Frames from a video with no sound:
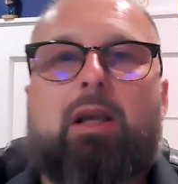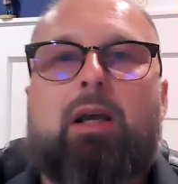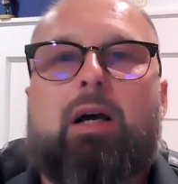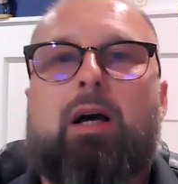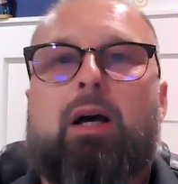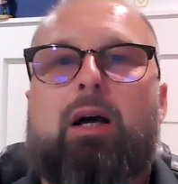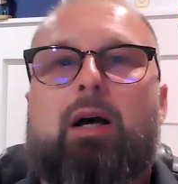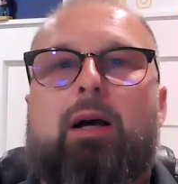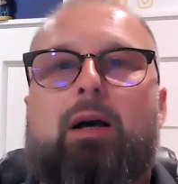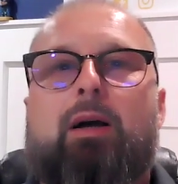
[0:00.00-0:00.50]

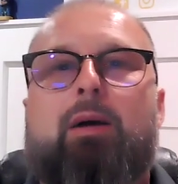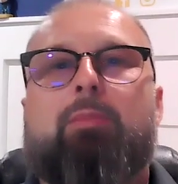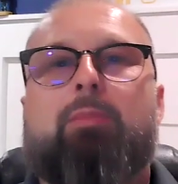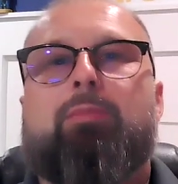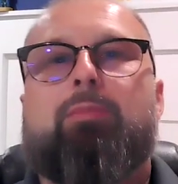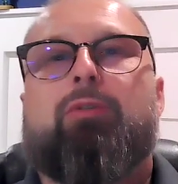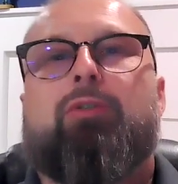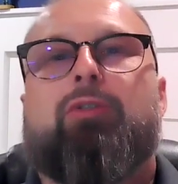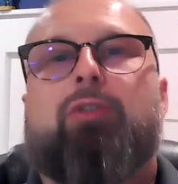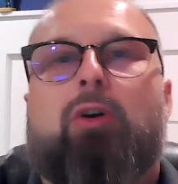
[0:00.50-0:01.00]

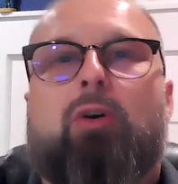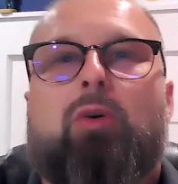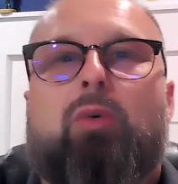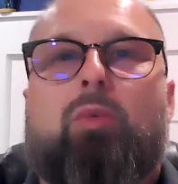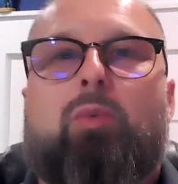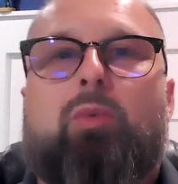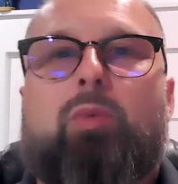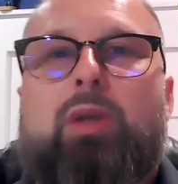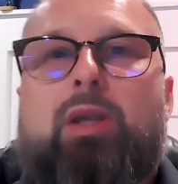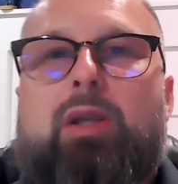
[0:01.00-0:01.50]
one.
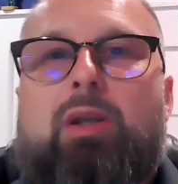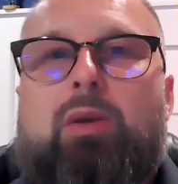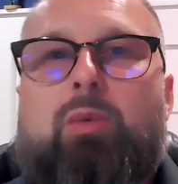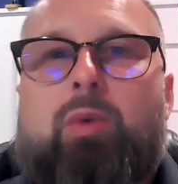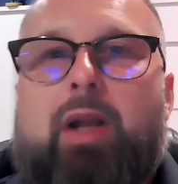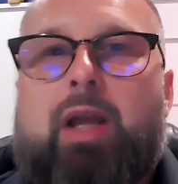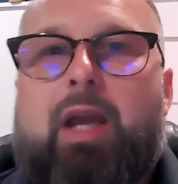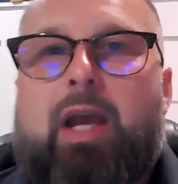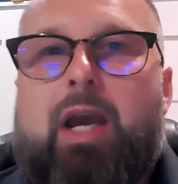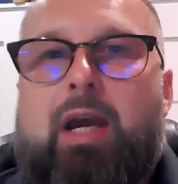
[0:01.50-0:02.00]
So we
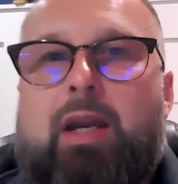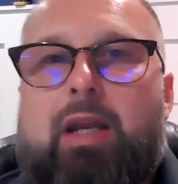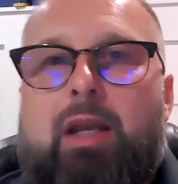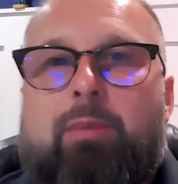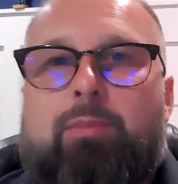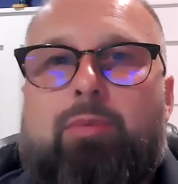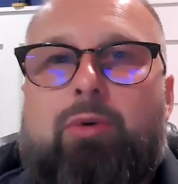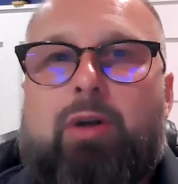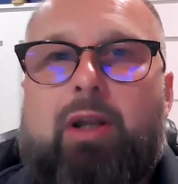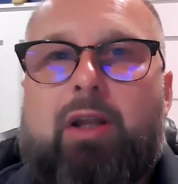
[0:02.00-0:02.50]
went ahead
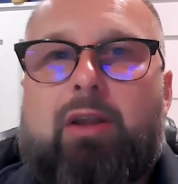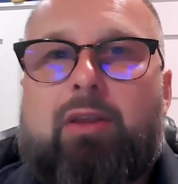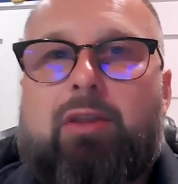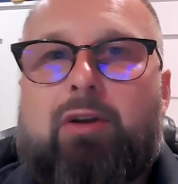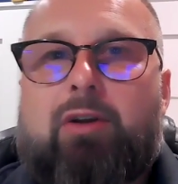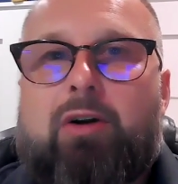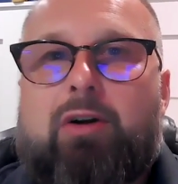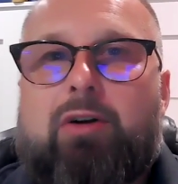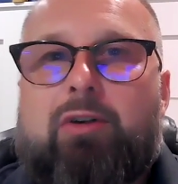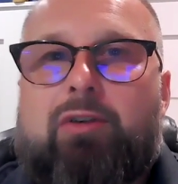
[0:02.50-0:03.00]
and put a
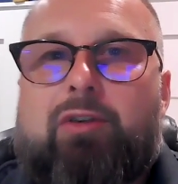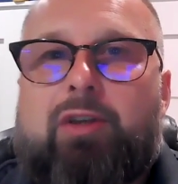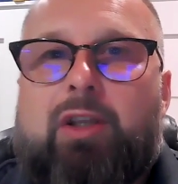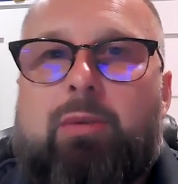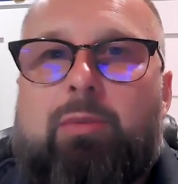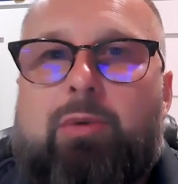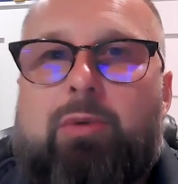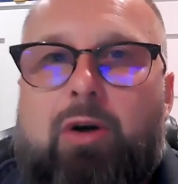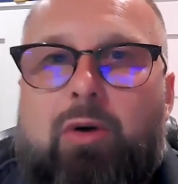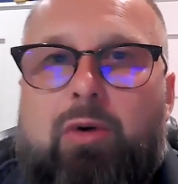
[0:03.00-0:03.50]
third
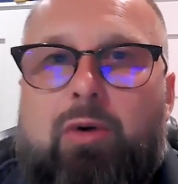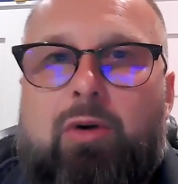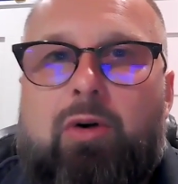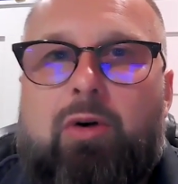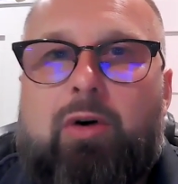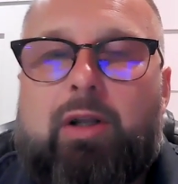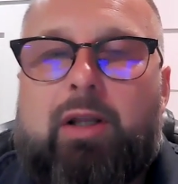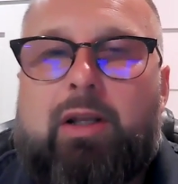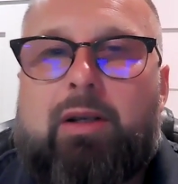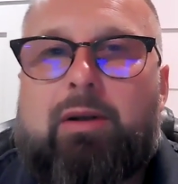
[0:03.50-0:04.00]
skim coat
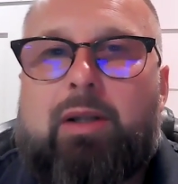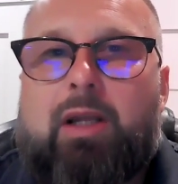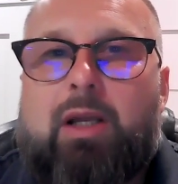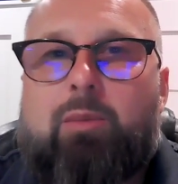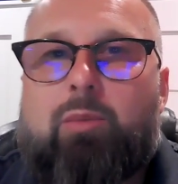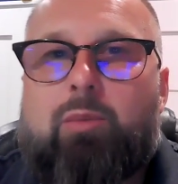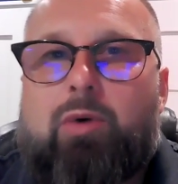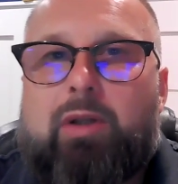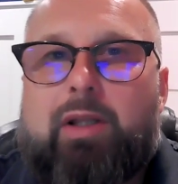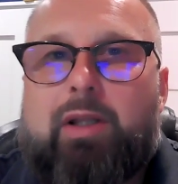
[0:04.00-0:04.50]
on it,
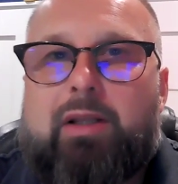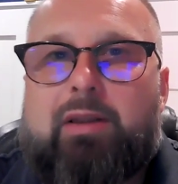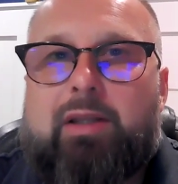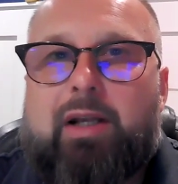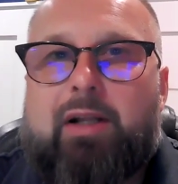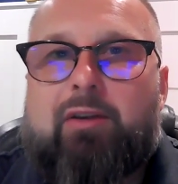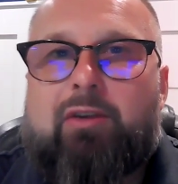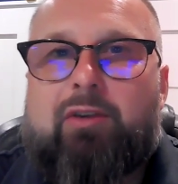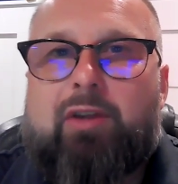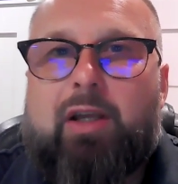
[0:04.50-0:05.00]
and we'll let
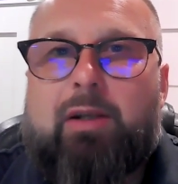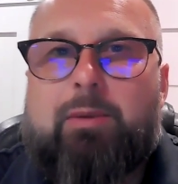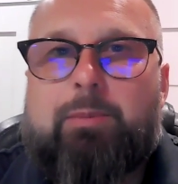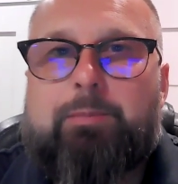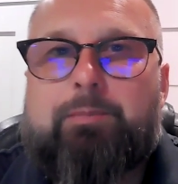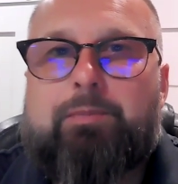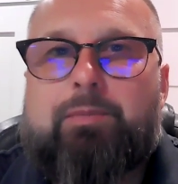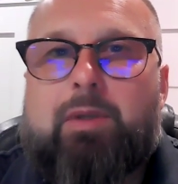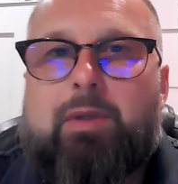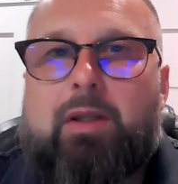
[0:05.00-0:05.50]
that set.
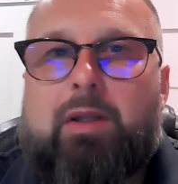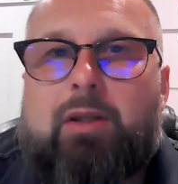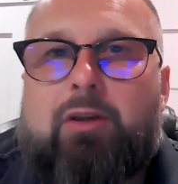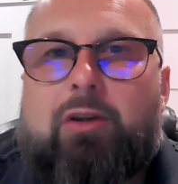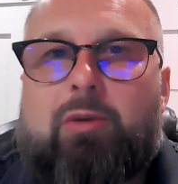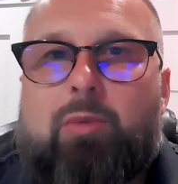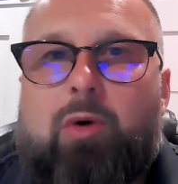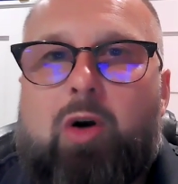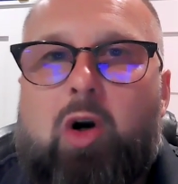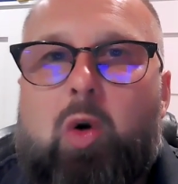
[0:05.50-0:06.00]
And then
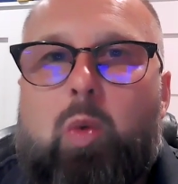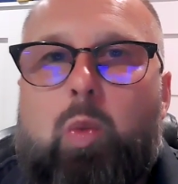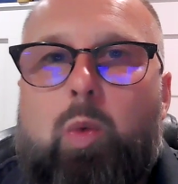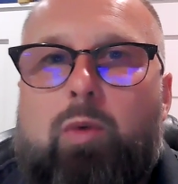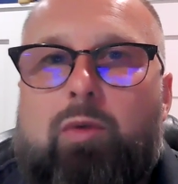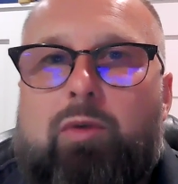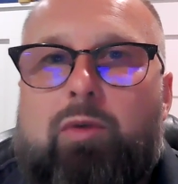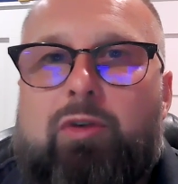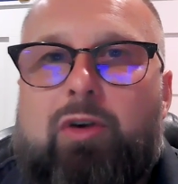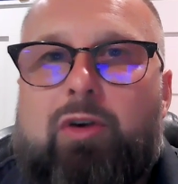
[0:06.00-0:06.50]
tomorrow
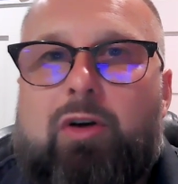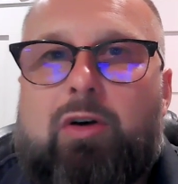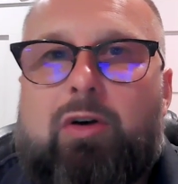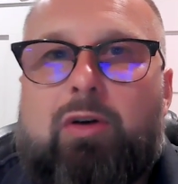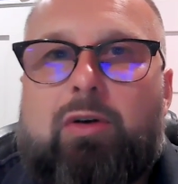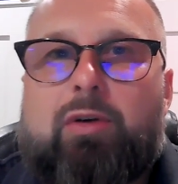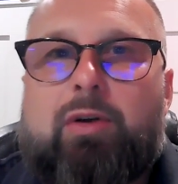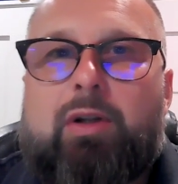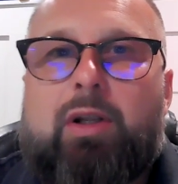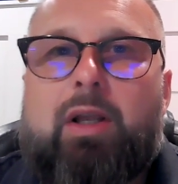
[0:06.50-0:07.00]
we'll
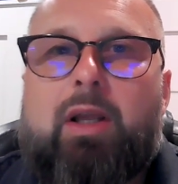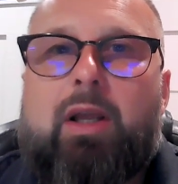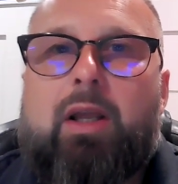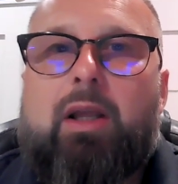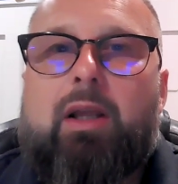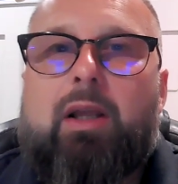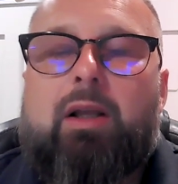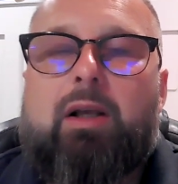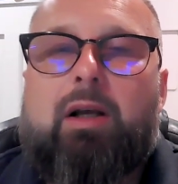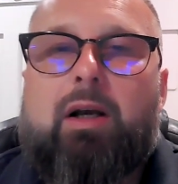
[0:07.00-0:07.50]
return,
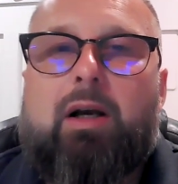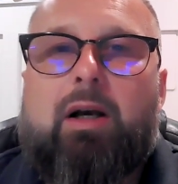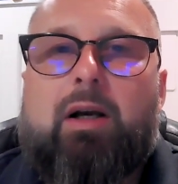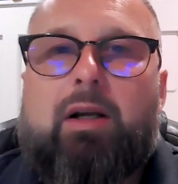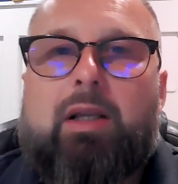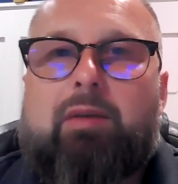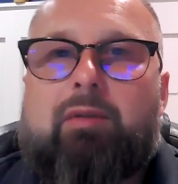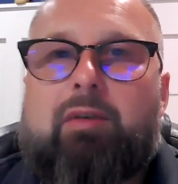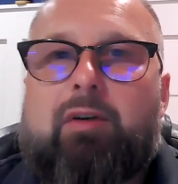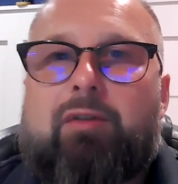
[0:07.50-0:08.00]

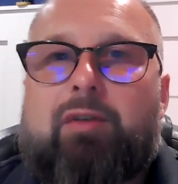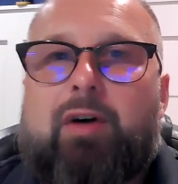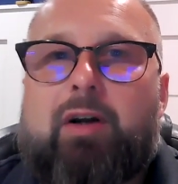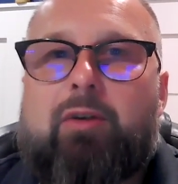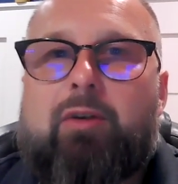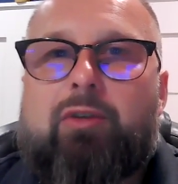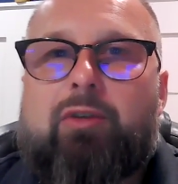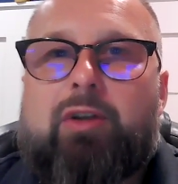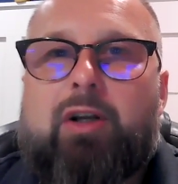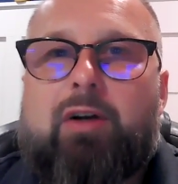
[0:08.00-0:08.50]
give it a
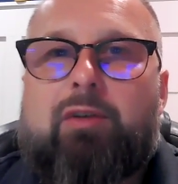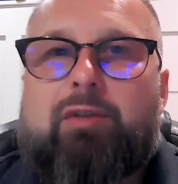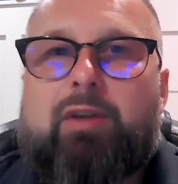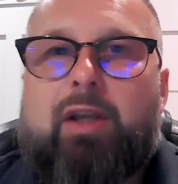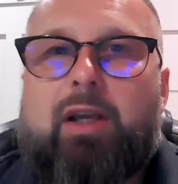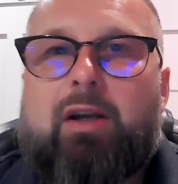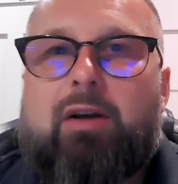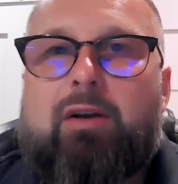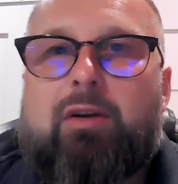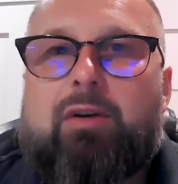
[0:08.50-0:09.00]
final scuff
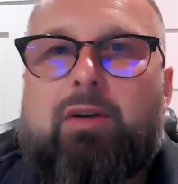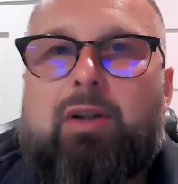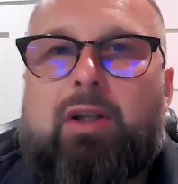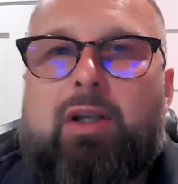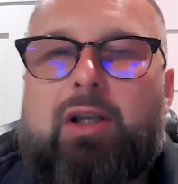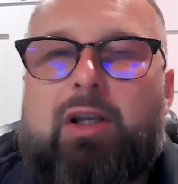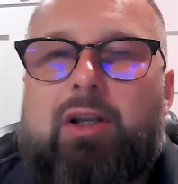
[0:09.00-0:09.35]
down,